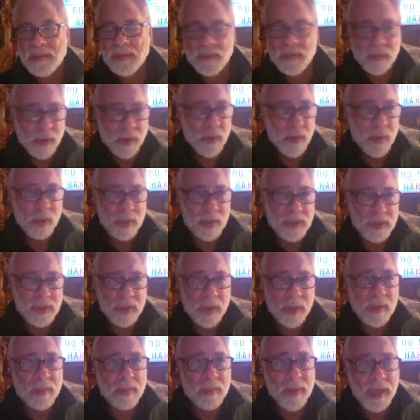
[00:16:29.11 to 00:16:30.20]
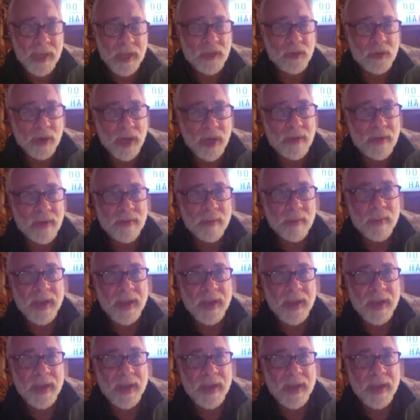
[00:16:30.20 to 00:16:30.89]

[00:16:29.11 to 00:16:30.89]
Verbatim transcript: food was a, a, big drug for